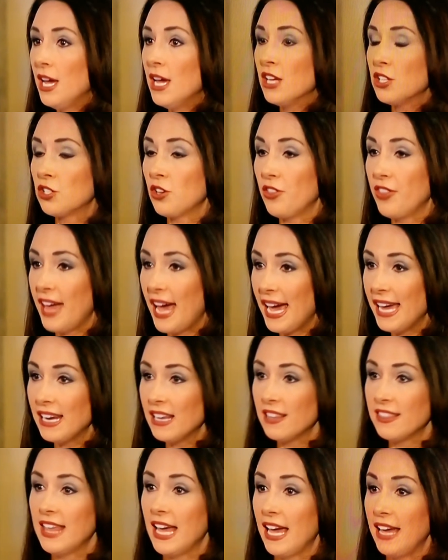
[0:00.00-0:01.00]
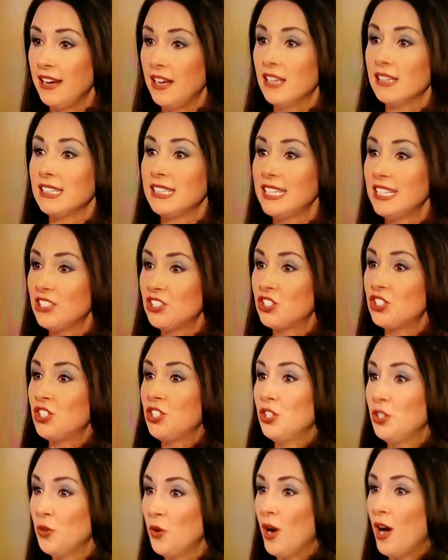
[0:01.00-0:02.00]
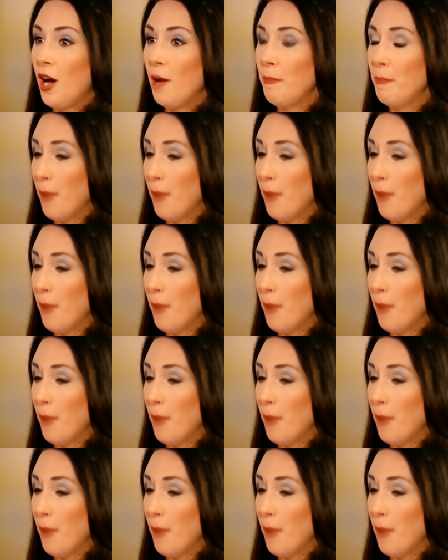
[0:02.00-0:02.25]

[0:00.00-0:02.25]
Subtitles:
So that then leads to